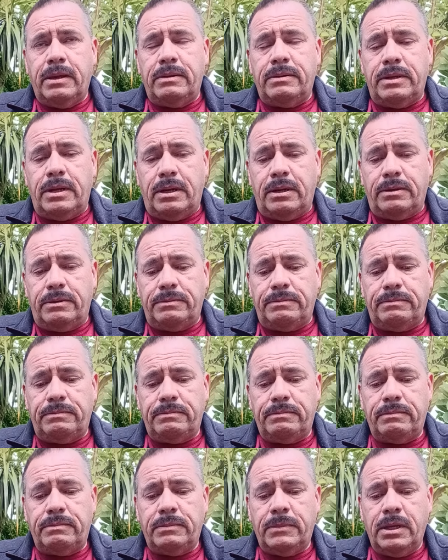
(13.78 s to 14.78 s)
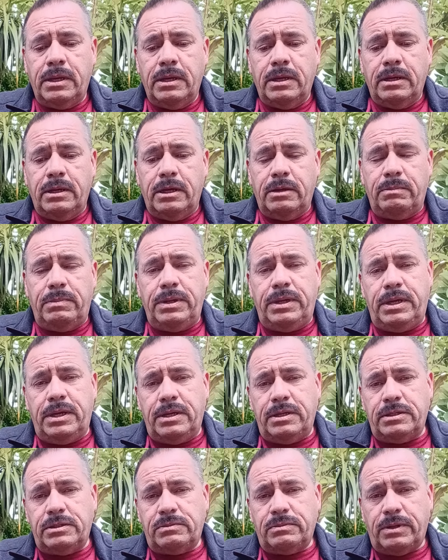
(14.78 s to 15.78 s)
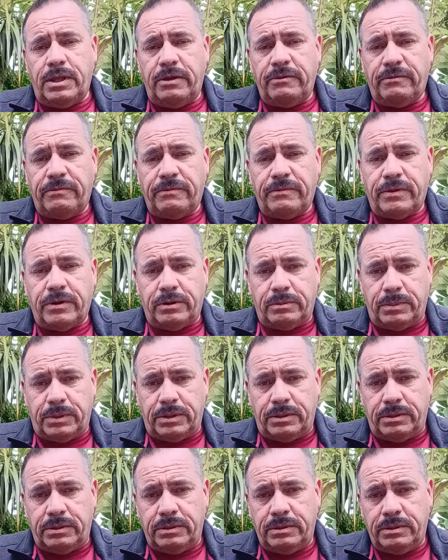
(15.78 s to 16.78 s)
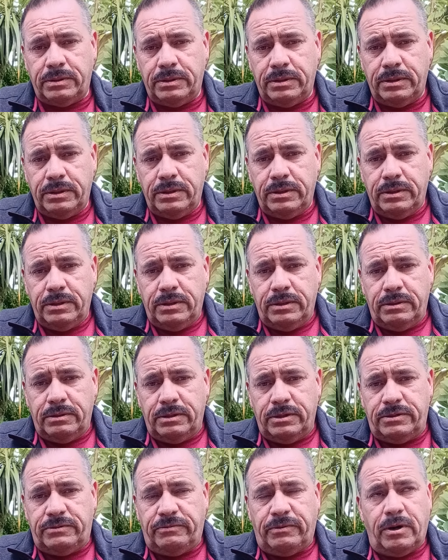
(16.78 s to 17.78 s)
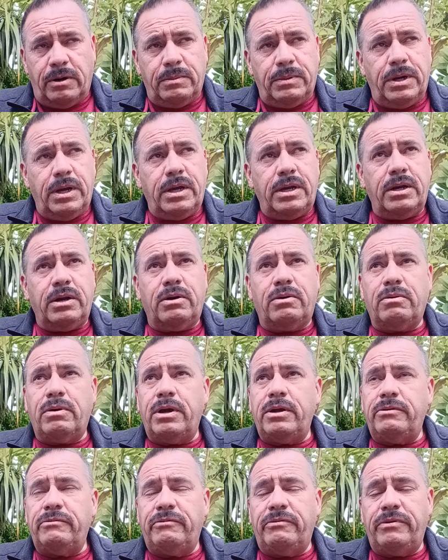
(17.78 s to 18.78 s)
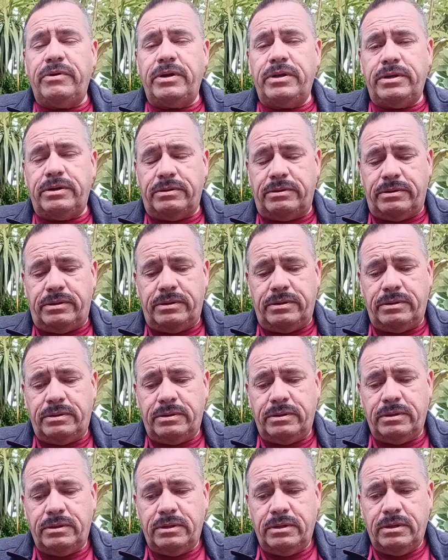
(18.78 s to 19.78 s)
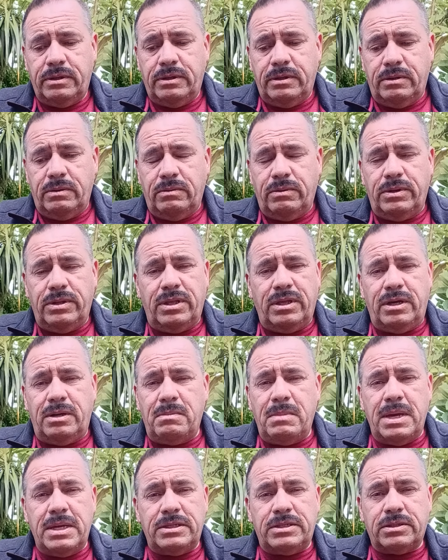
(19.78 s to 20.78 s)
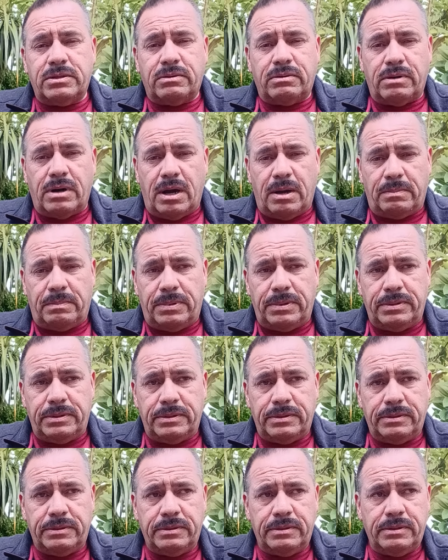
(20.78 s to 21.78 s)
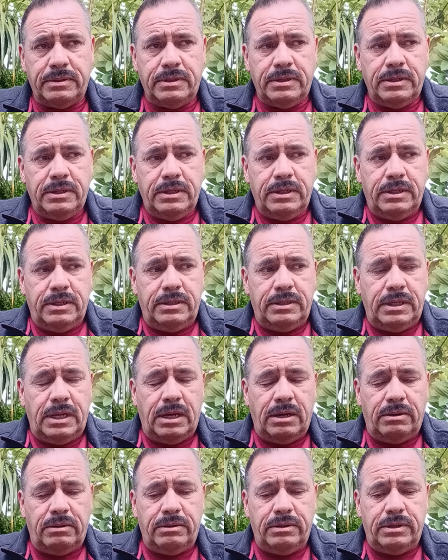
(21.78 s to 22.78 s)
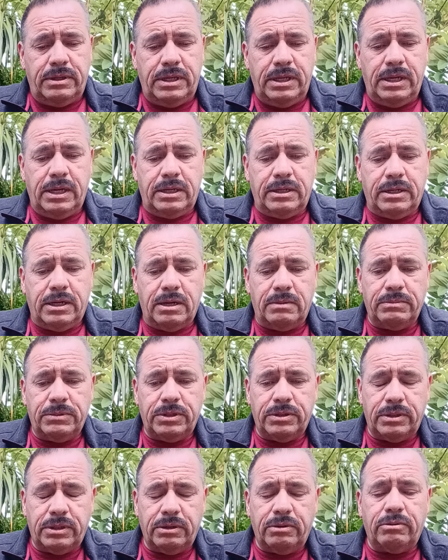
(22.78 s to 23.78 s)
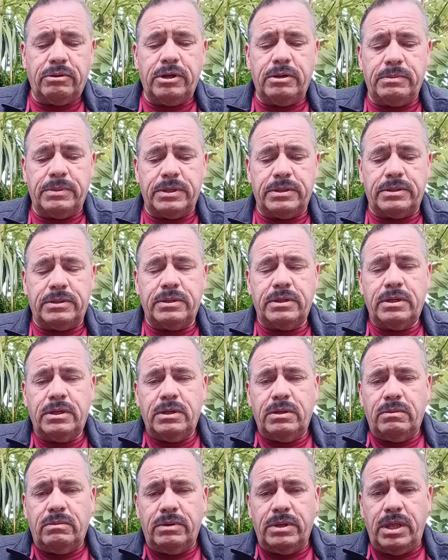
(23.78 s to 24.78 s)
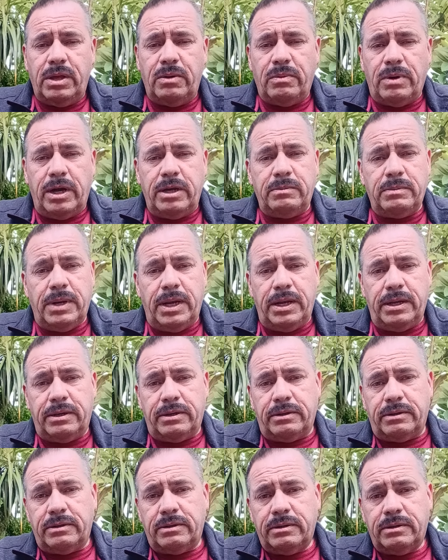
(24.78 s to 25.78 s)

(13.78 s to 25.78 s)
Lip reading: Now, it begins with a farmer. This farmer had a great vineyard with an immense crop. Now, he had come to an agreement with a winemaker,